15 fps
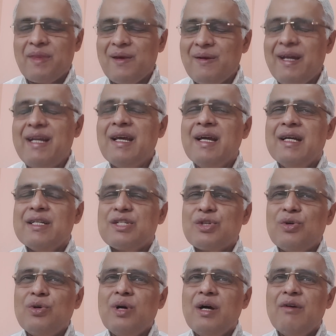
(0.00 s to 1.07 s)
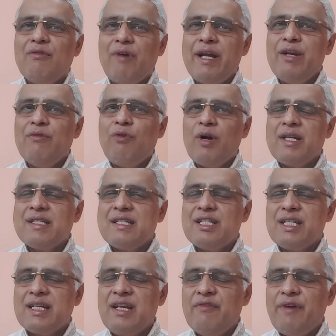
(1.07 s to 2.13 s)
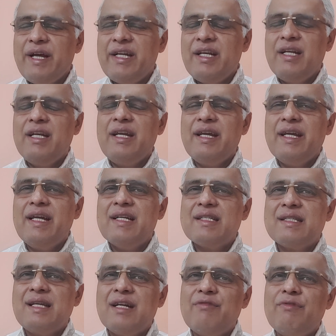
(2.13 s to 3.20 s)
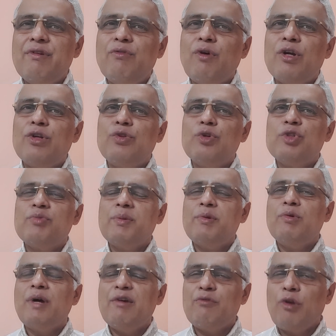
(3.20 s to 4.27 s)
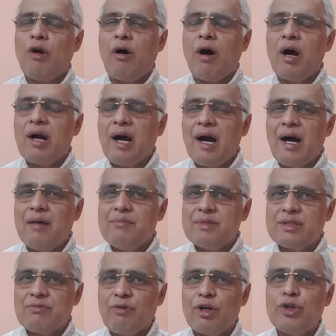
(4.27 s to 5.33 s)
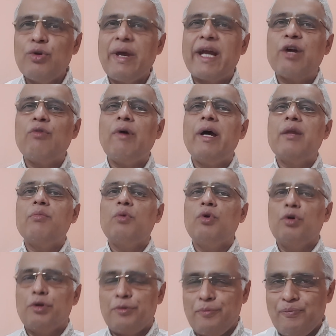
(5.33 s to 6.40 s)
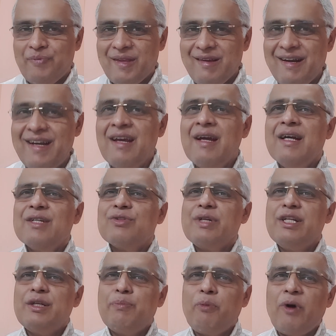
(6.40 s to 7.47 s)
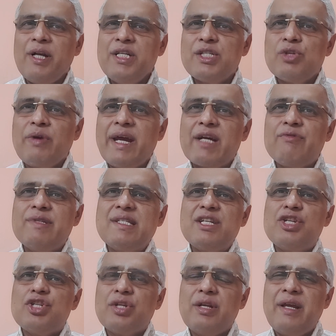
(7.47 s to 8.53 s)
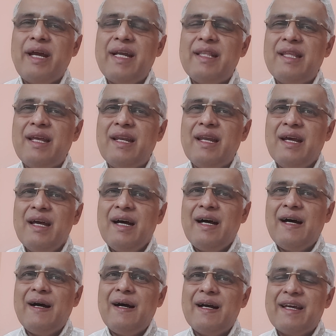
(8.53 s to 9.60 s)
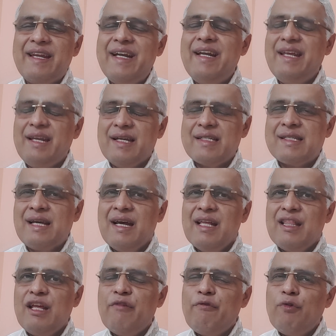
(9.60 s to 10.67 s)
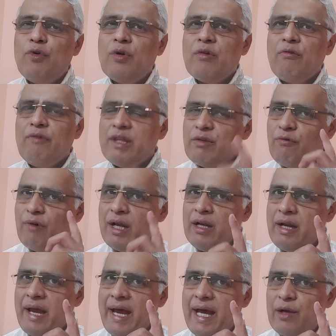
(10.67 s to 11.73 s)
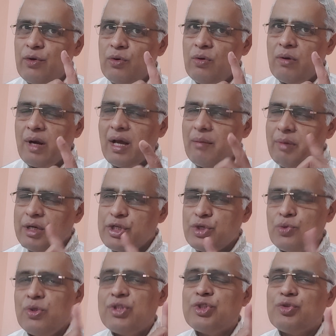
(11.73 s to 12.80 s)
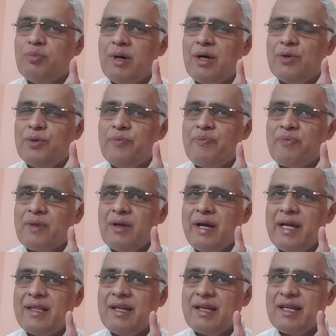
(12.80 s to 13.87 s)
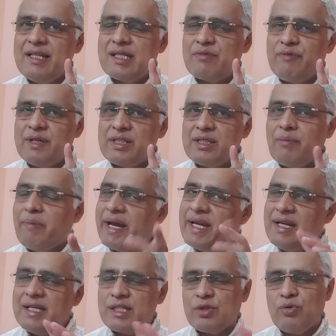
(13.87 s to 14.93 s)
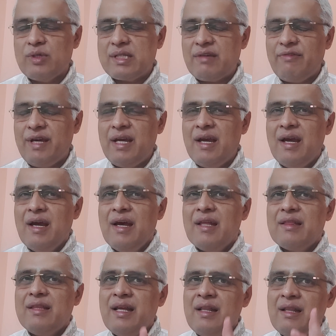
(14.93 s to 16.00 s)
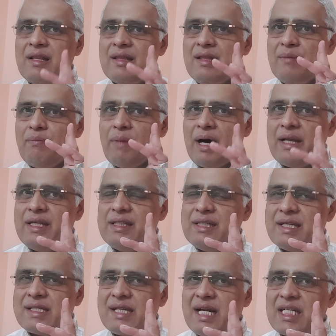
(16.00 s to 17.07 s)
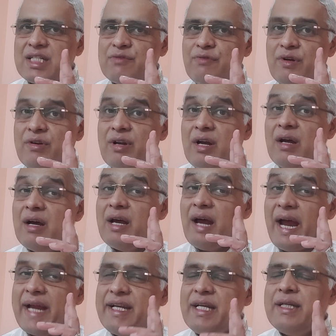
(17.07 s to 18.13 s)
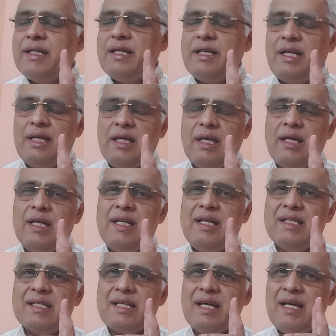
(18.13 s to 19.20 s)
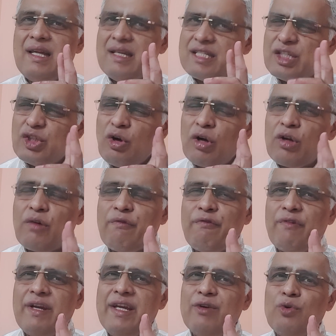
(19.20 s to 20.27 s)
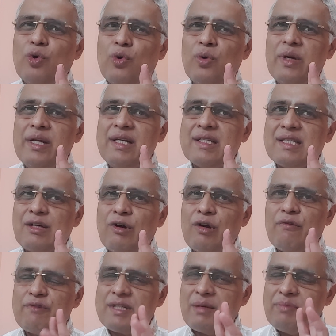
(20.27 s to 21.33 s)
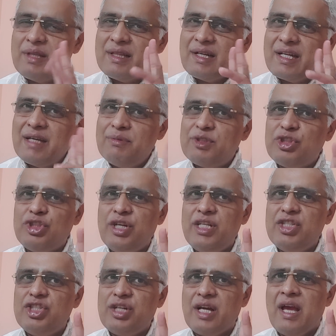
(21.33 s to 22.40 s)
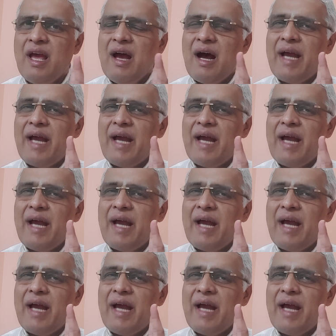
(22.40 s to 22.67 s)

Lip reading: Right? So what does it signify? It indicates that we want, those people who have long arms want to acquire more. Right? So it points to acquisition and then greediness. Therefore, with one arrow, Rama shoots Subahu and then kills first. The mindness goes away. Then the Maricha stands for identity. It is a sort of ego. It is sort of something that keeps changing.